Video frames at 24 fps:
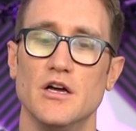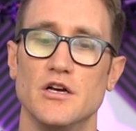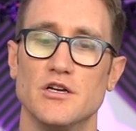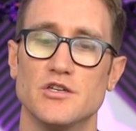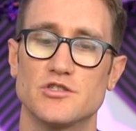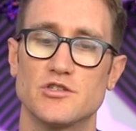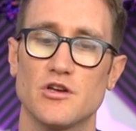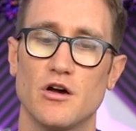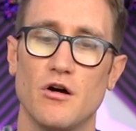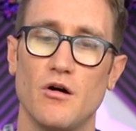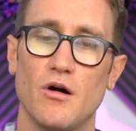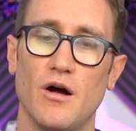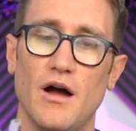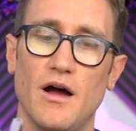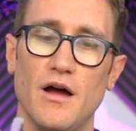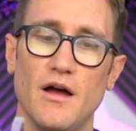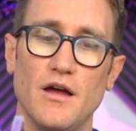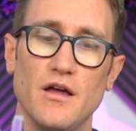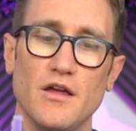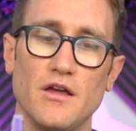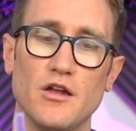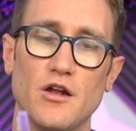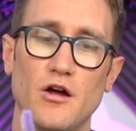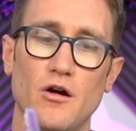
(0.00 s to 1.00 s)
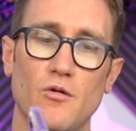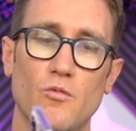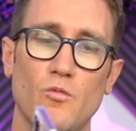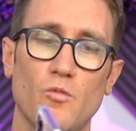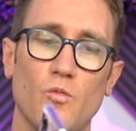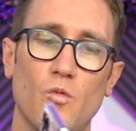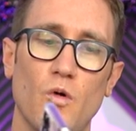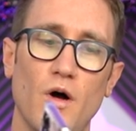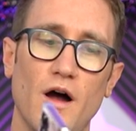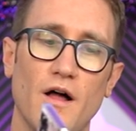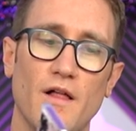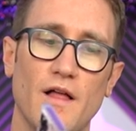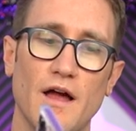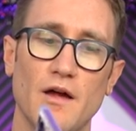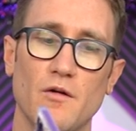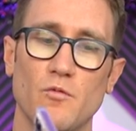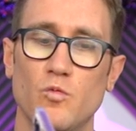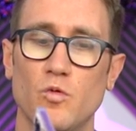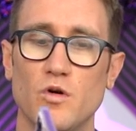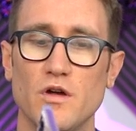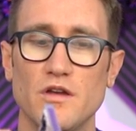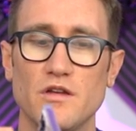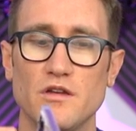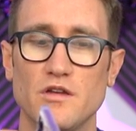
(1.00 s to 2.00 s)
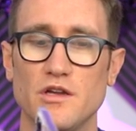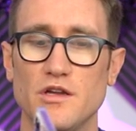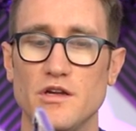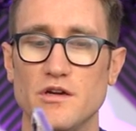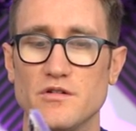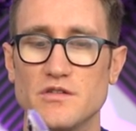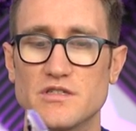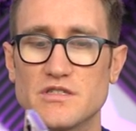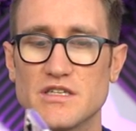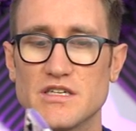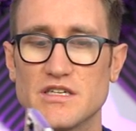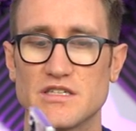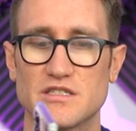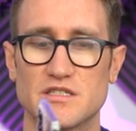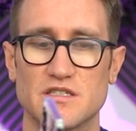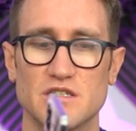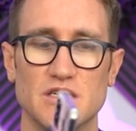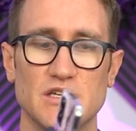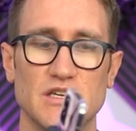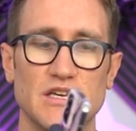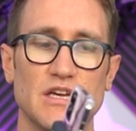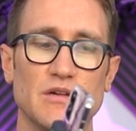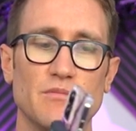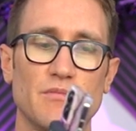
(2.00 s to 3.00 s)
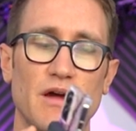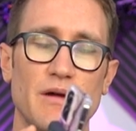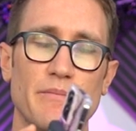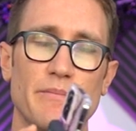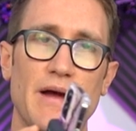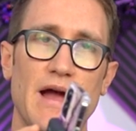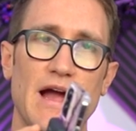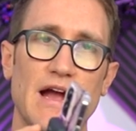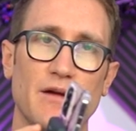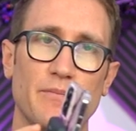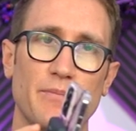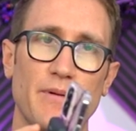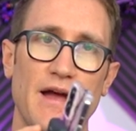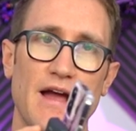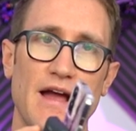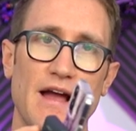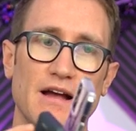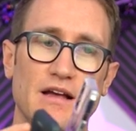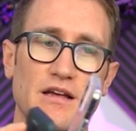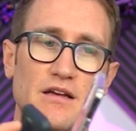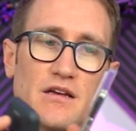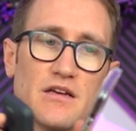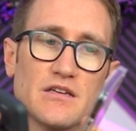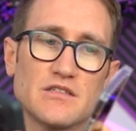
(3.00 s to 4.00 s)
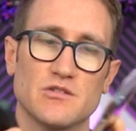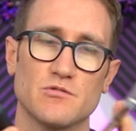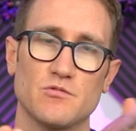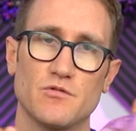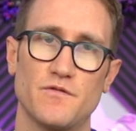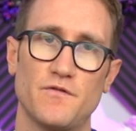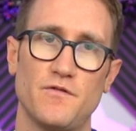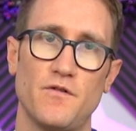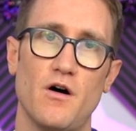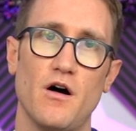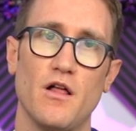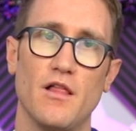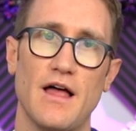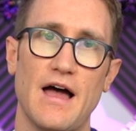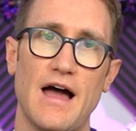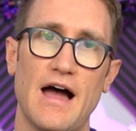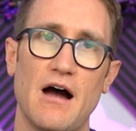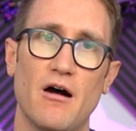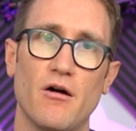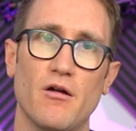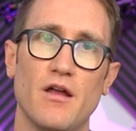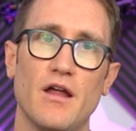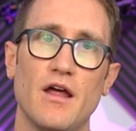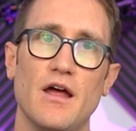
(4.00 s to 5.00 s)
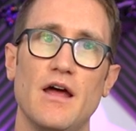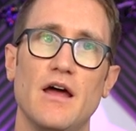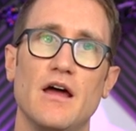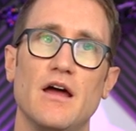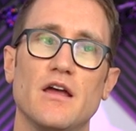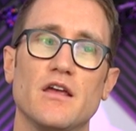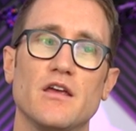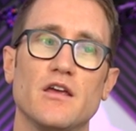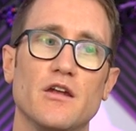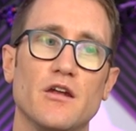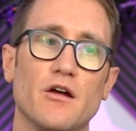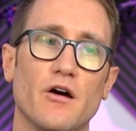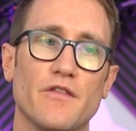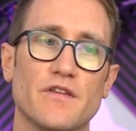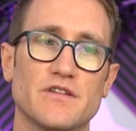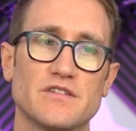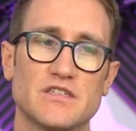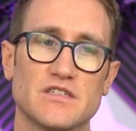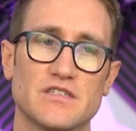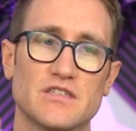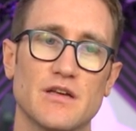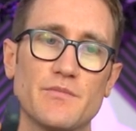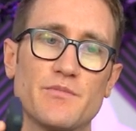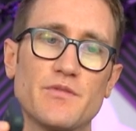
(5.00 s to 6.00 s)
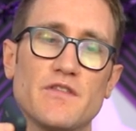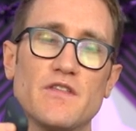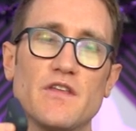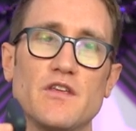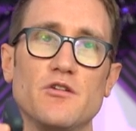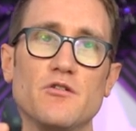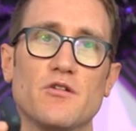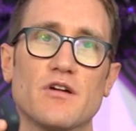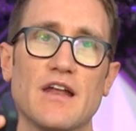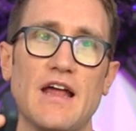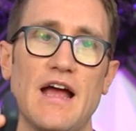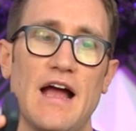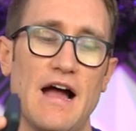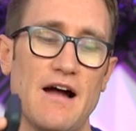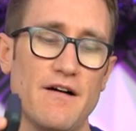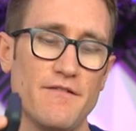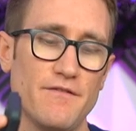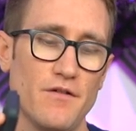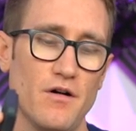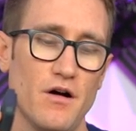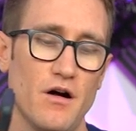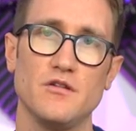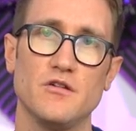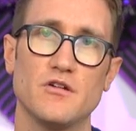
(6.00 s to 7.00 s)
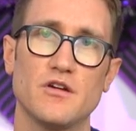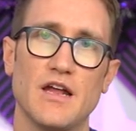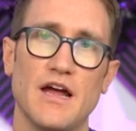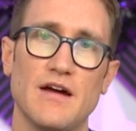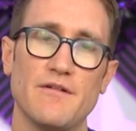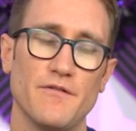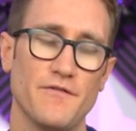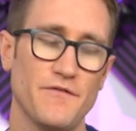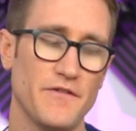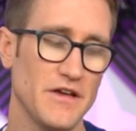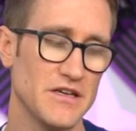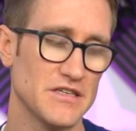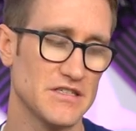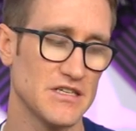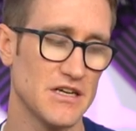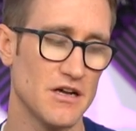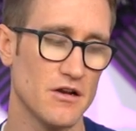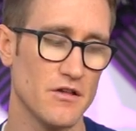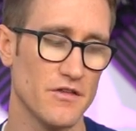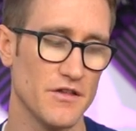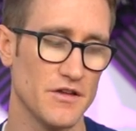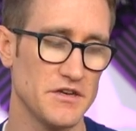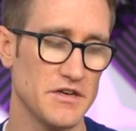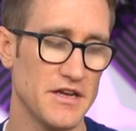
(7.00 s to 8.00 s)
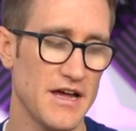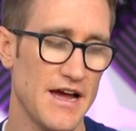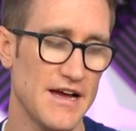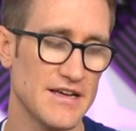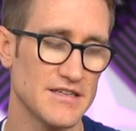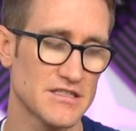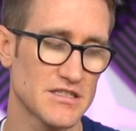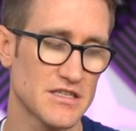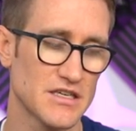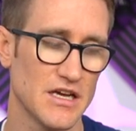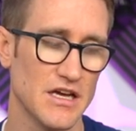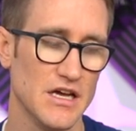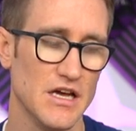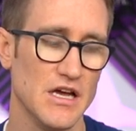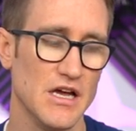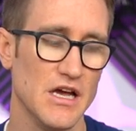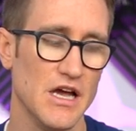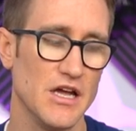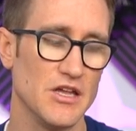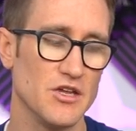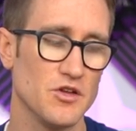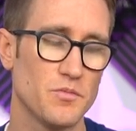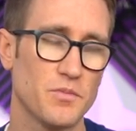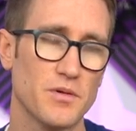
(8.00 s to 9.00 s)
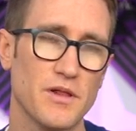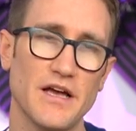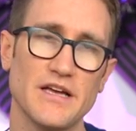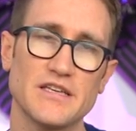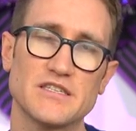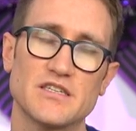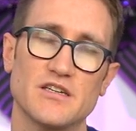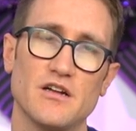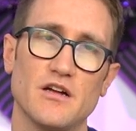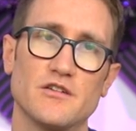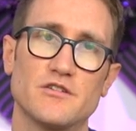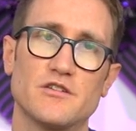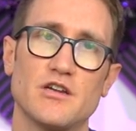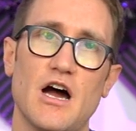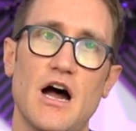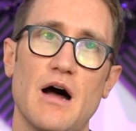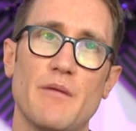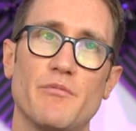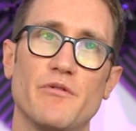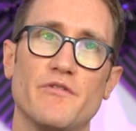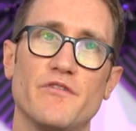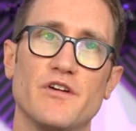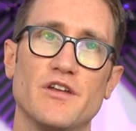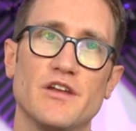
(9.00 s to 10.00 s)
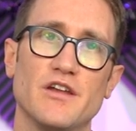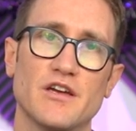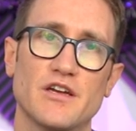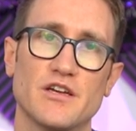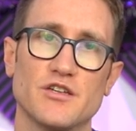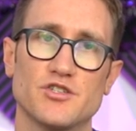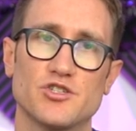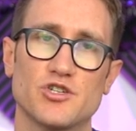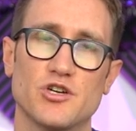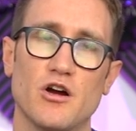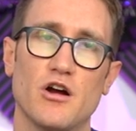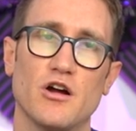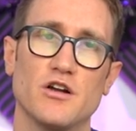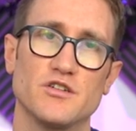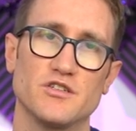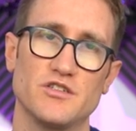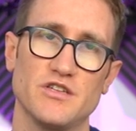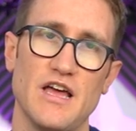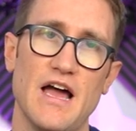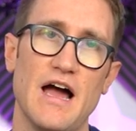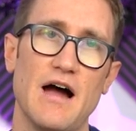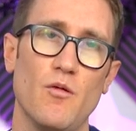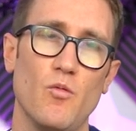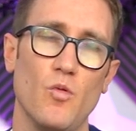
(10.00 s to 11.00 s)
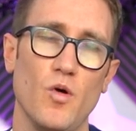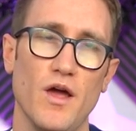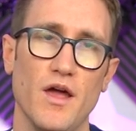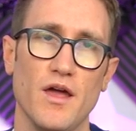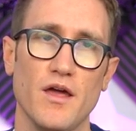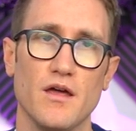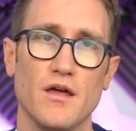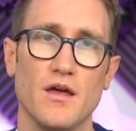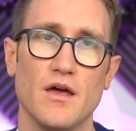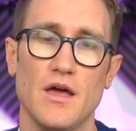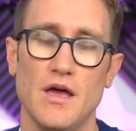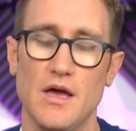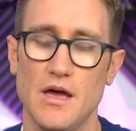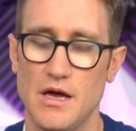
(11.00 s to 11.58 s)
So, you know, while I wouldn't use this in my backpack because it would fall out, you know, this is something that you can have it face down on the desk and you place it on top of it and it can charge that way.